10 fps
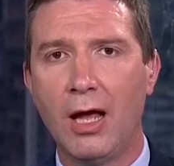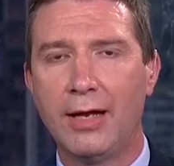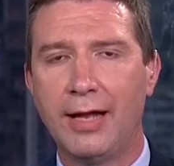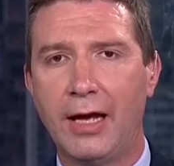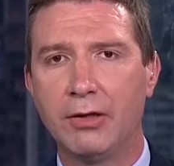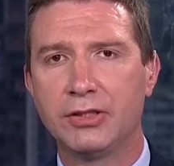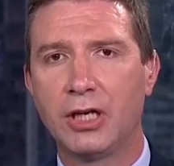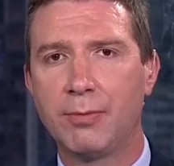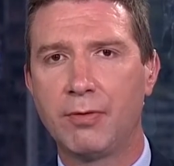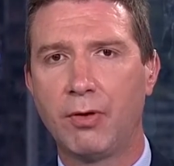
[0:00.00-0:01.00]
Now, in
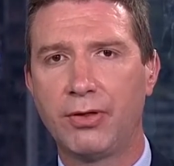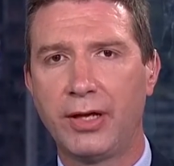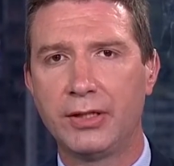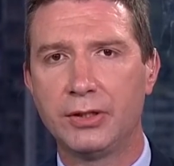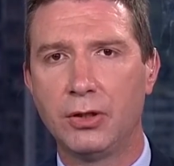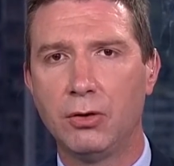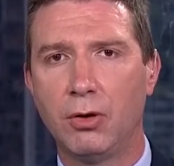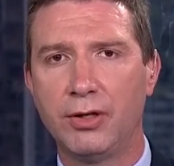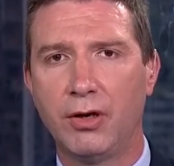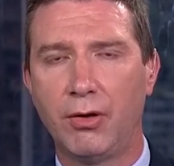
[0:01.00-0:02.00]
terms of what they can do
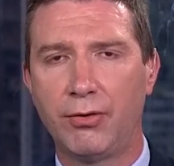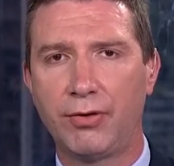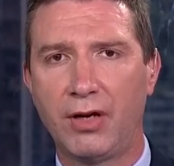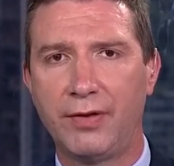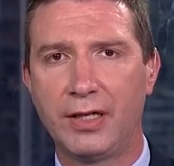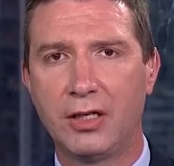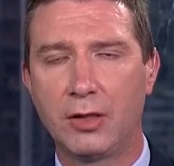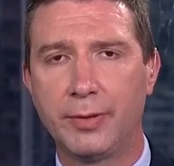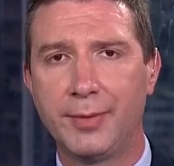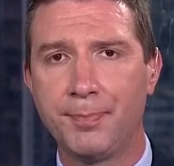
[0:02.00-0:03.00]
on the other side of the
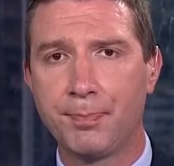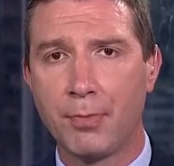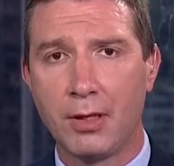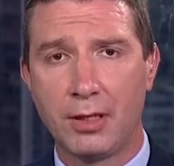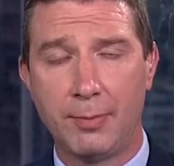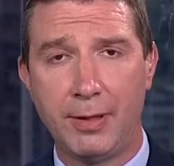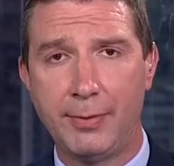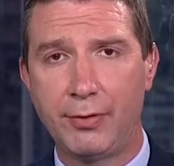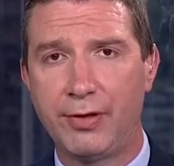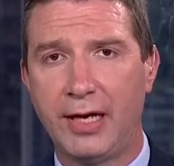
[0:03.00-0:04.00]
economy, the
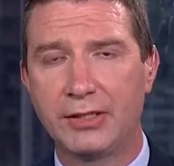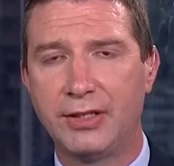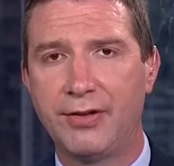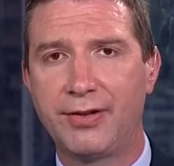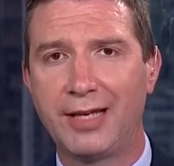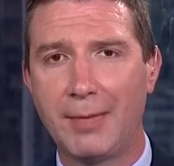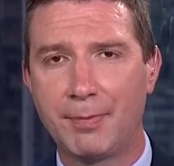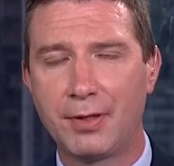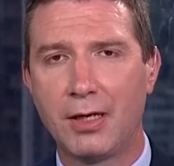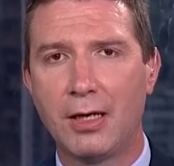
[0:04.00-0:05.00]
PBOC actually
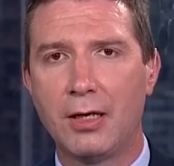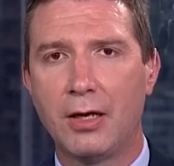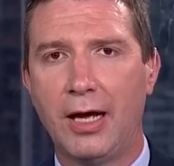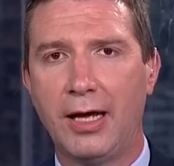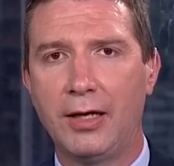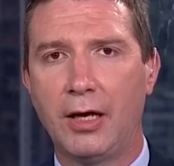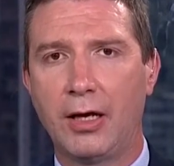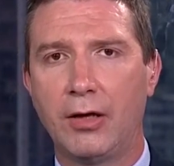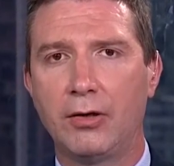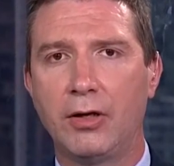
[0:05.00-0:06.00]
skipped
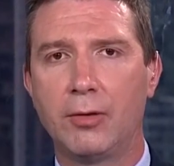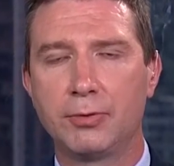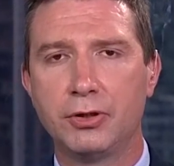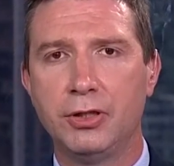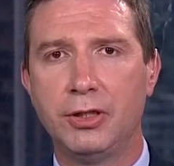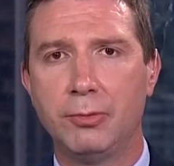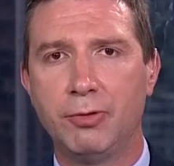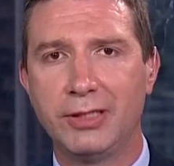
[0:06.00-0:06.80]
an opportunity to bring